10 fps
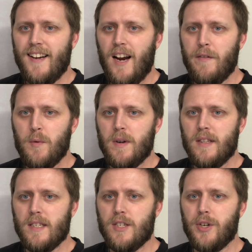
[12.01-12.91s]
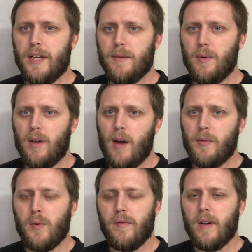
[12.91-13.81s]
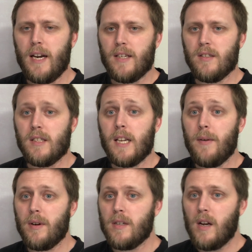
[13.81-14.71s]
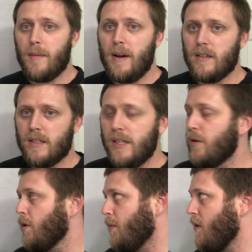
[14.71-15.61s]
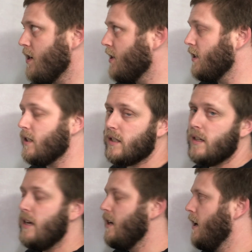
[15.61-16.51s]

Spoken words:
Hi everyone, this is Jacob with Coppercoin Financial, and today we're going to talk about C corporations.